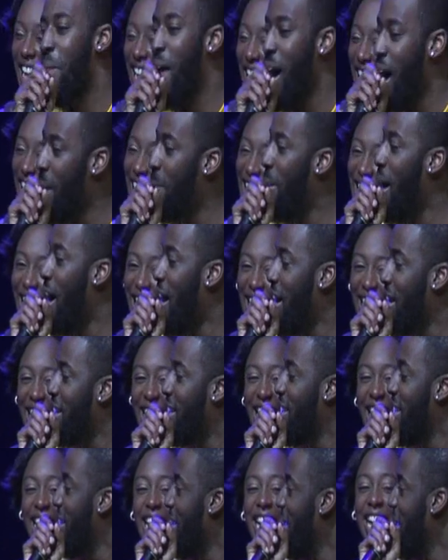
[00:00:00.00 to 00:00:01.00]
nah, but
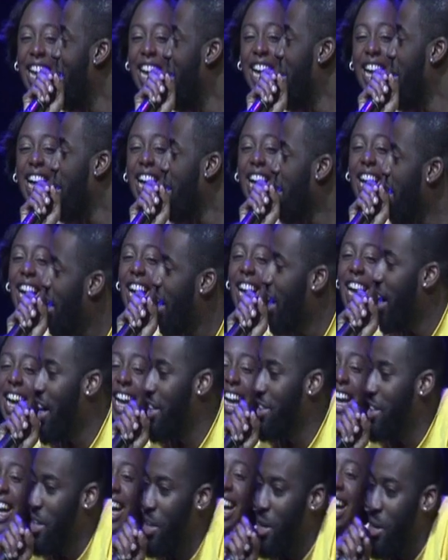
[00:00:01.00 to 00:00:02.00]

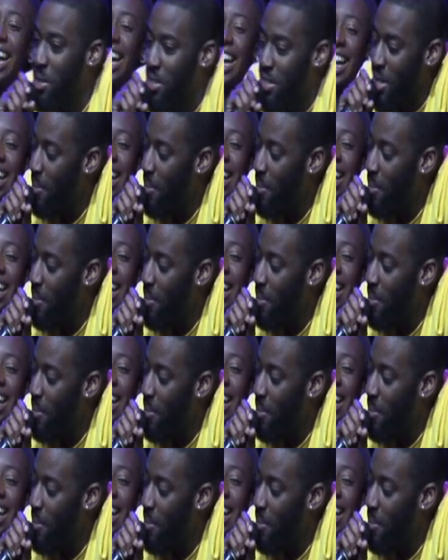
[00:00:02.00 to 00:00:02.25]
I don't know.